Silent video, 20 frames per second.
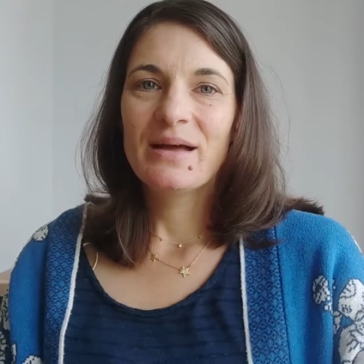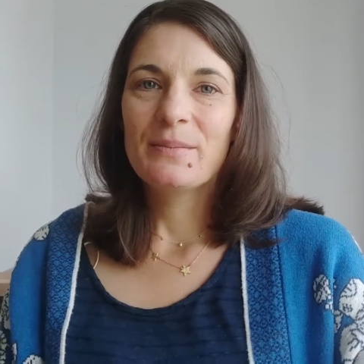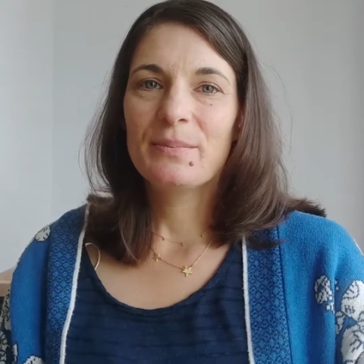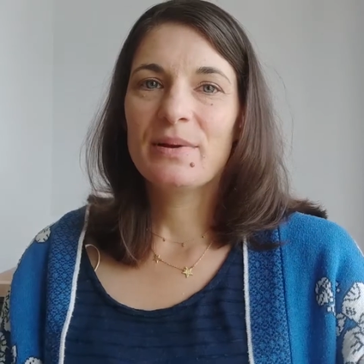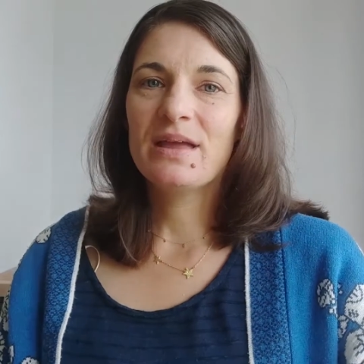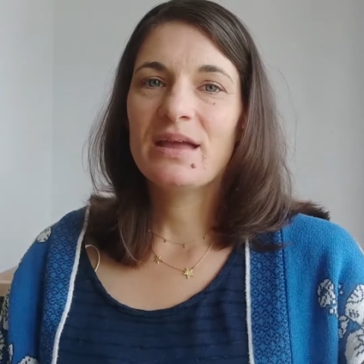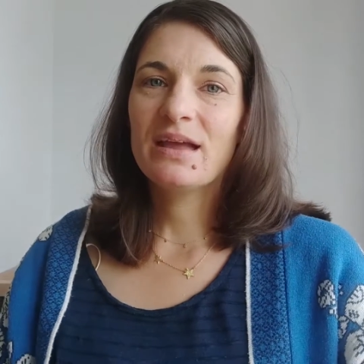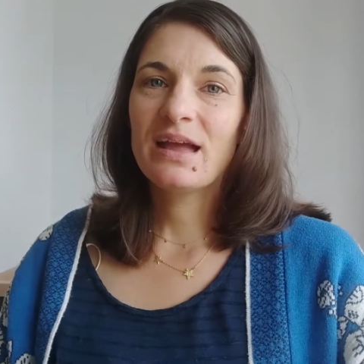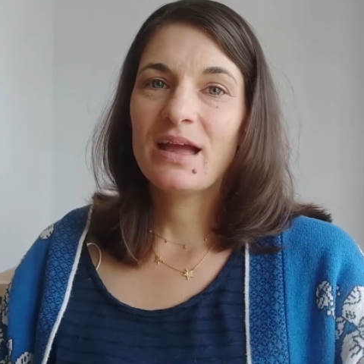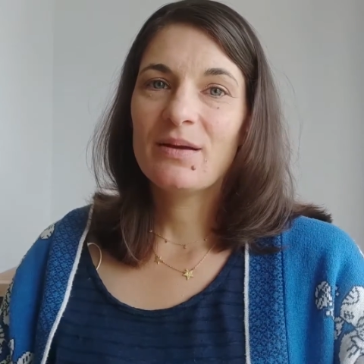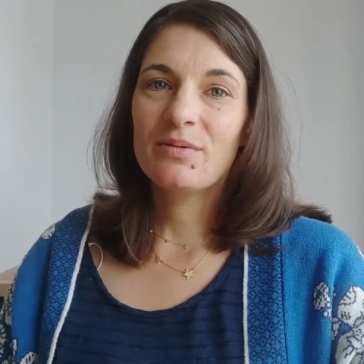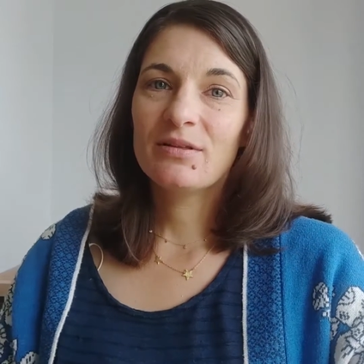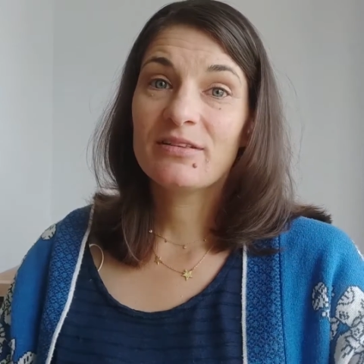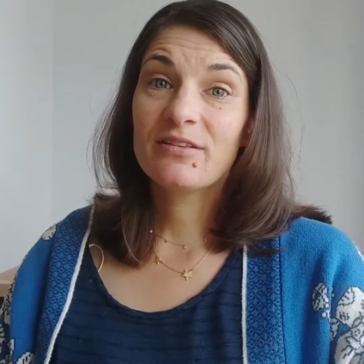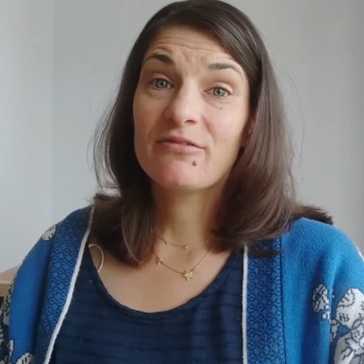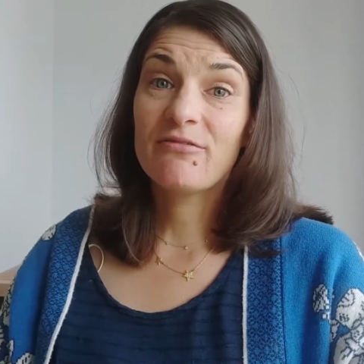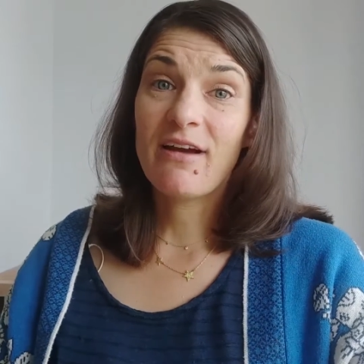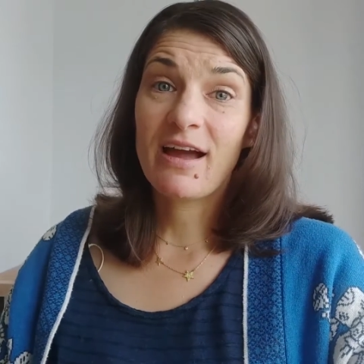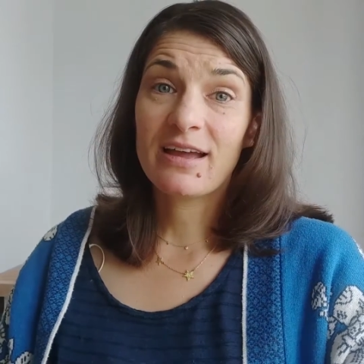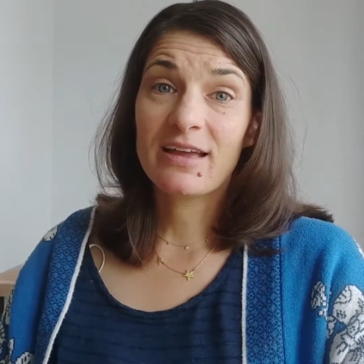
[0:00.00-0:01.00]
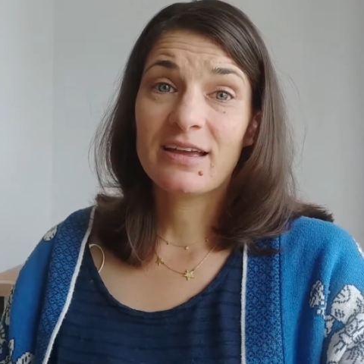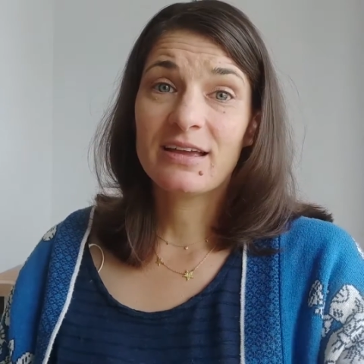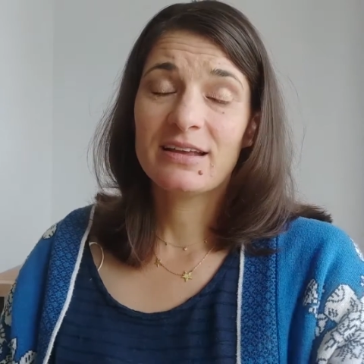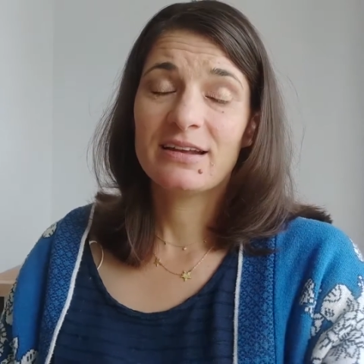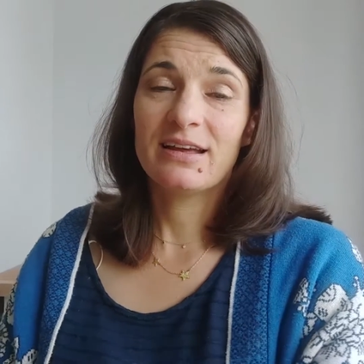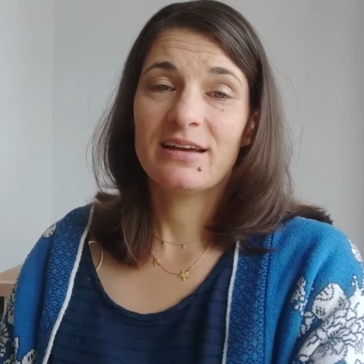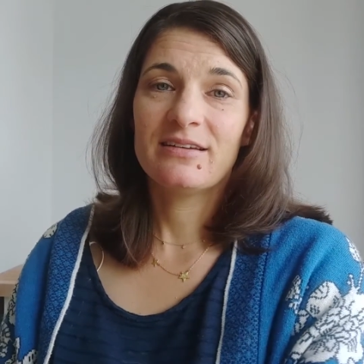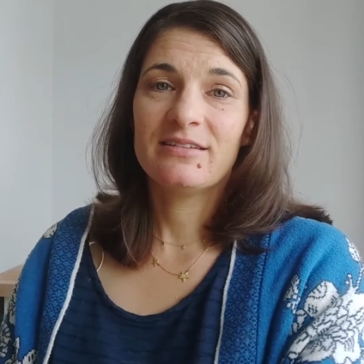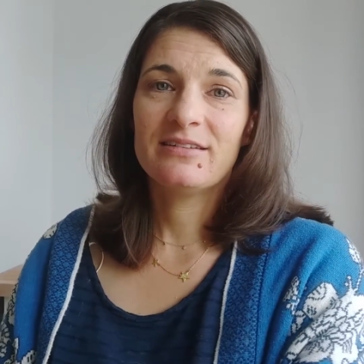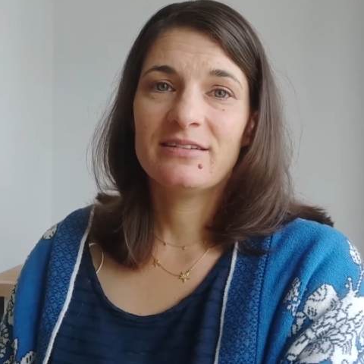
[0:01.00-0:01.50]
Being able to
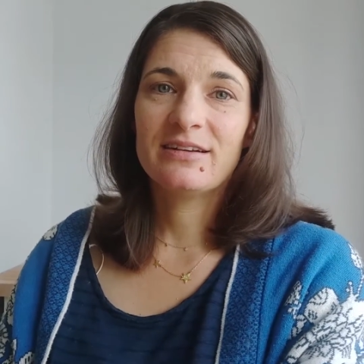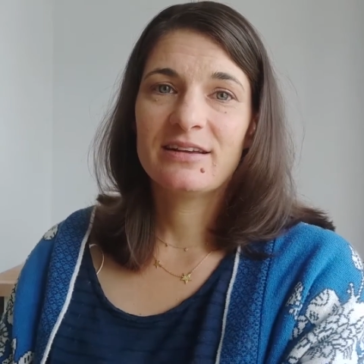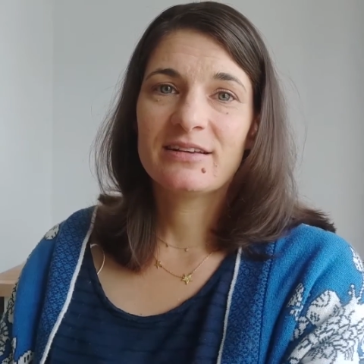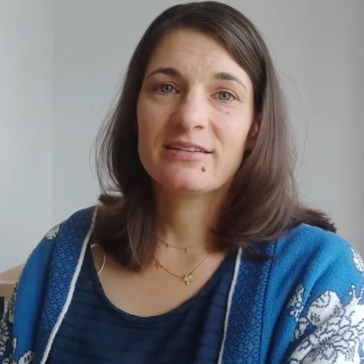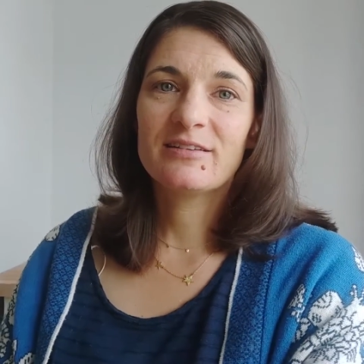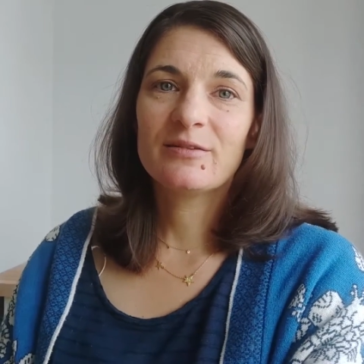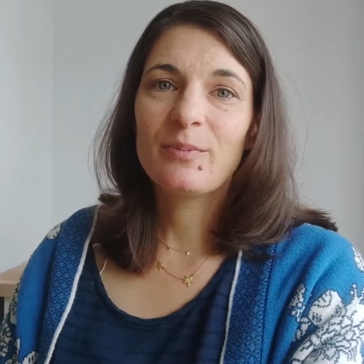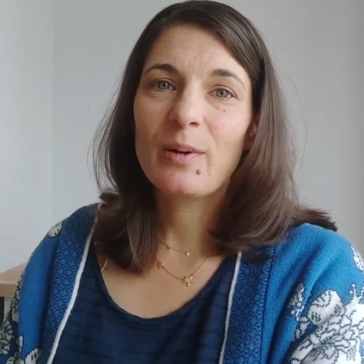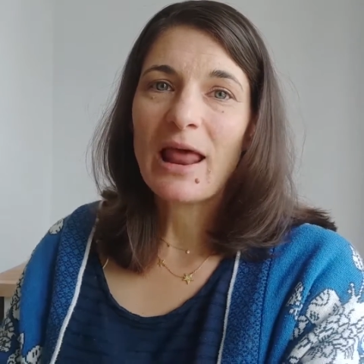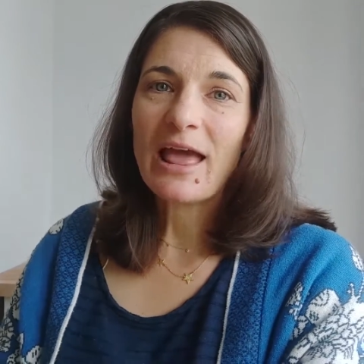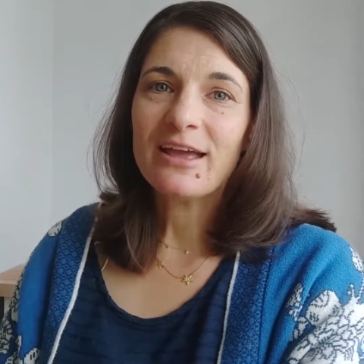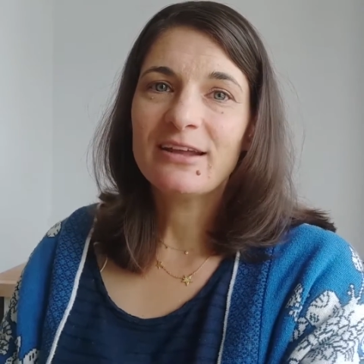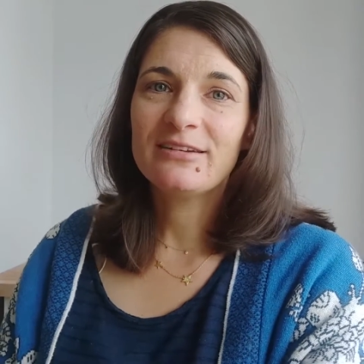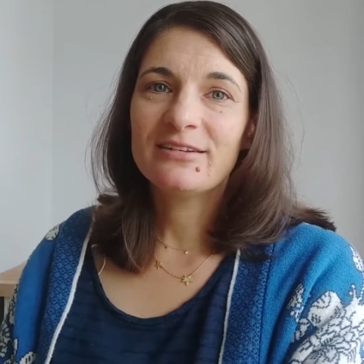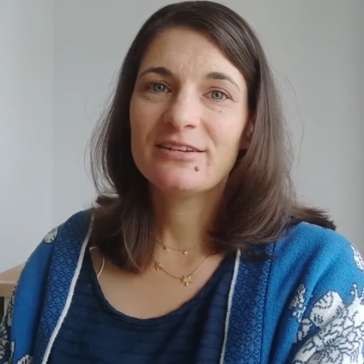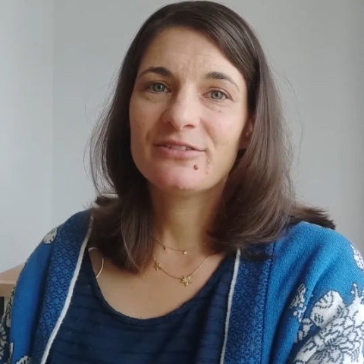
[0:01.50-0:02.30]
recognise and explain